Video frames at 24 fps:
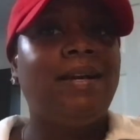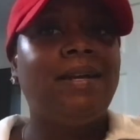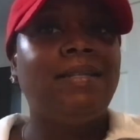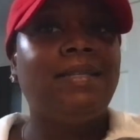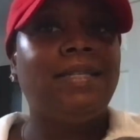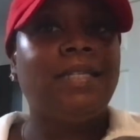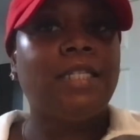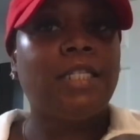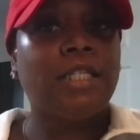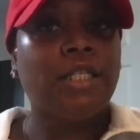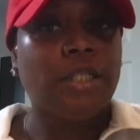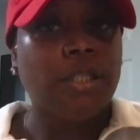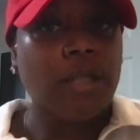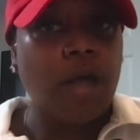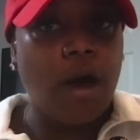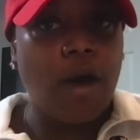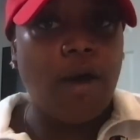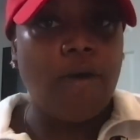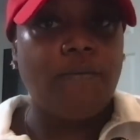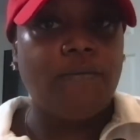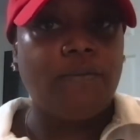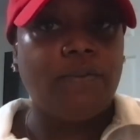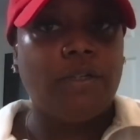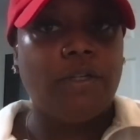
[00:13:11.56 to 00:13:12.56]
it's
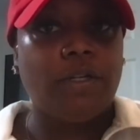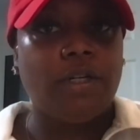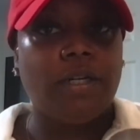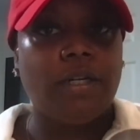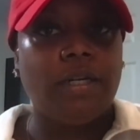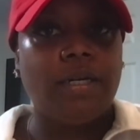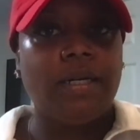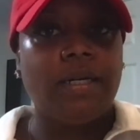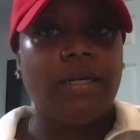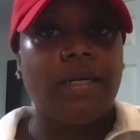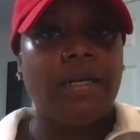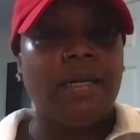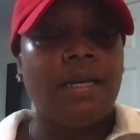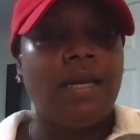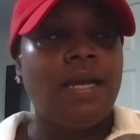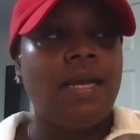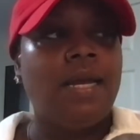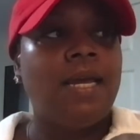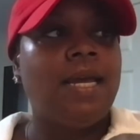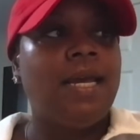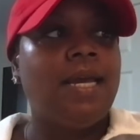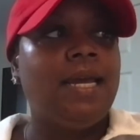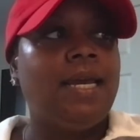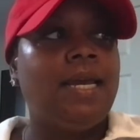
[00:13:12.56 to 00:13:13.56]
softer,
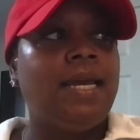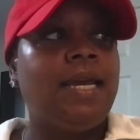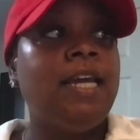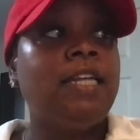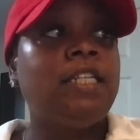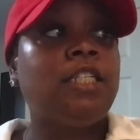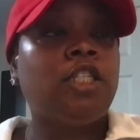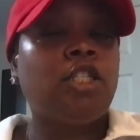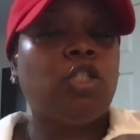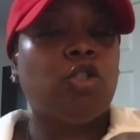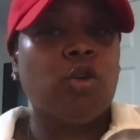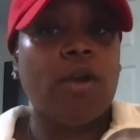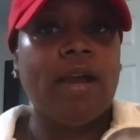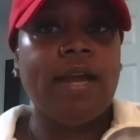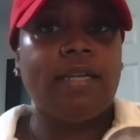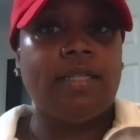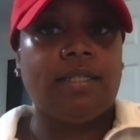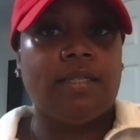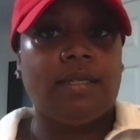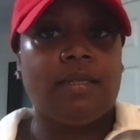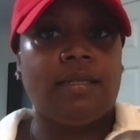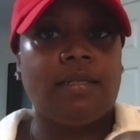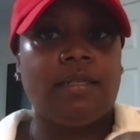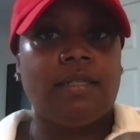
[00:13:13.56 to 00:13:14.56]
it
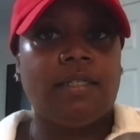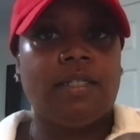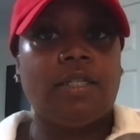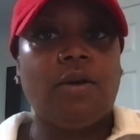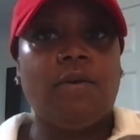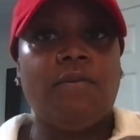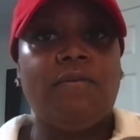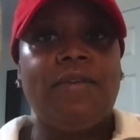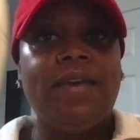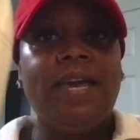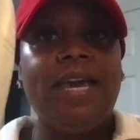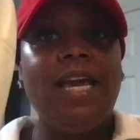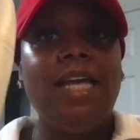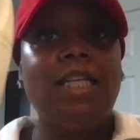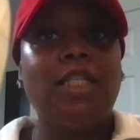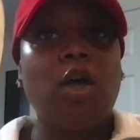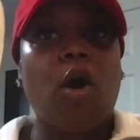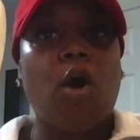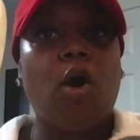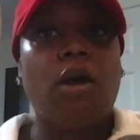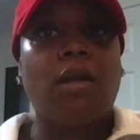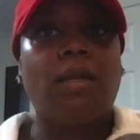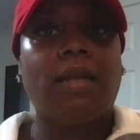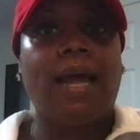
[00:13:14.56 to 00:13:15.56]
stretches. So these
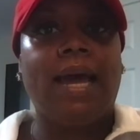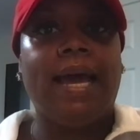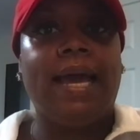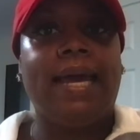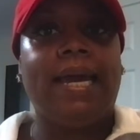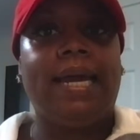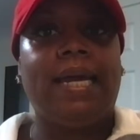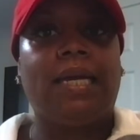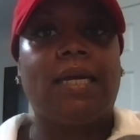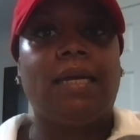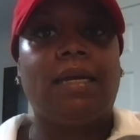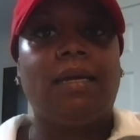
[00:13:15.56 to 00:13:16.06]
are like,